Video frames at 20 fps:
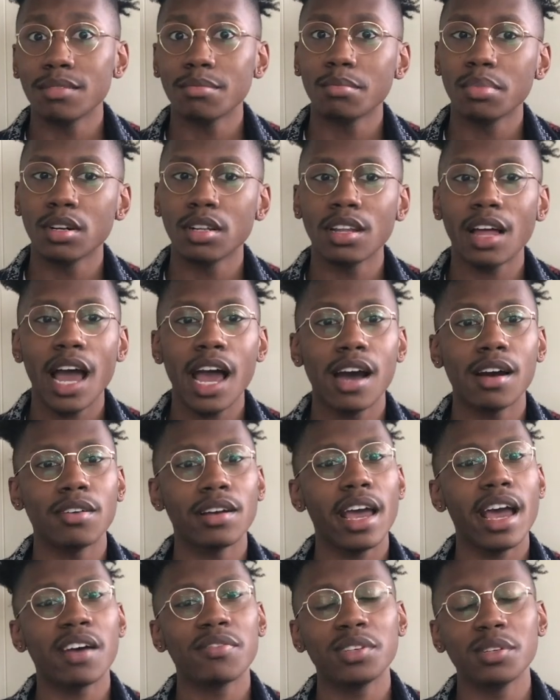pull out
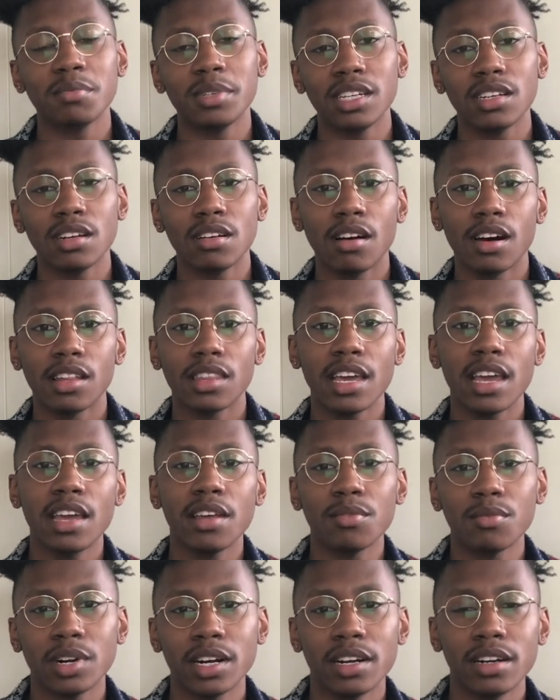after being called the
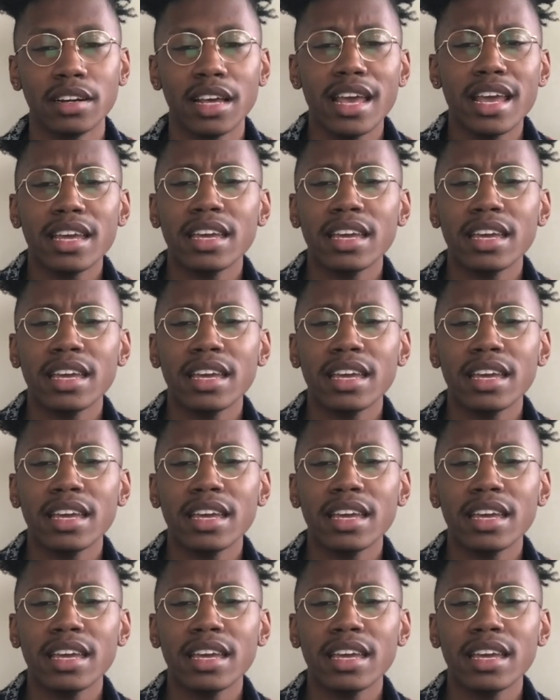N word.